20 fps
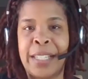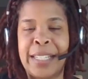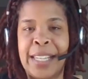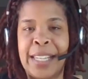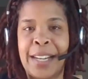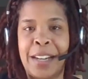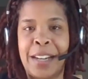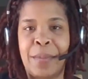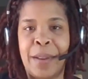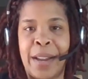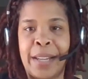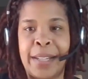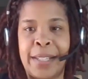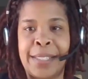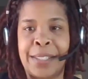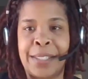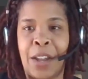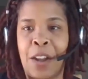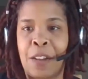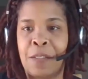need
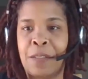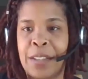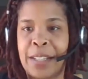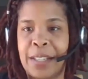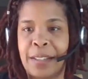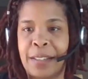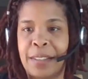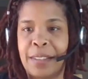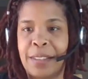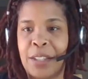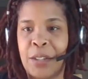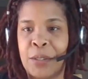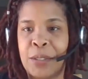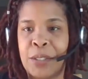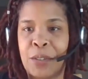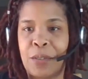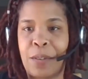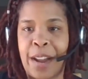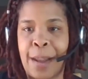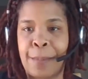anybody solving
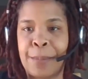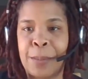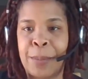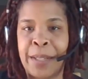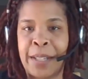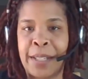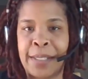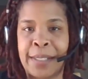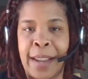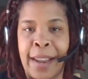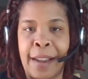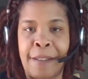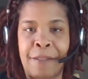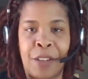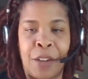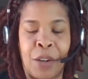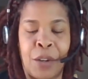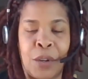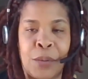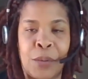those crimes because they have
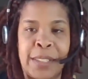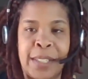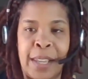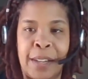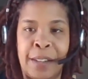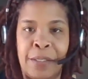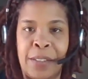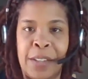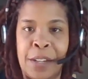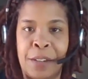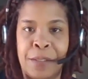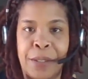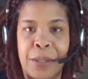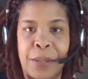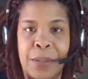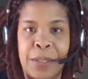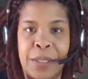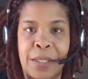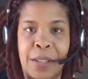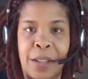their own set of
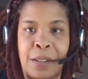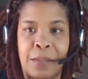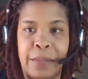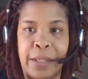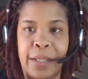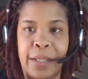heroes already.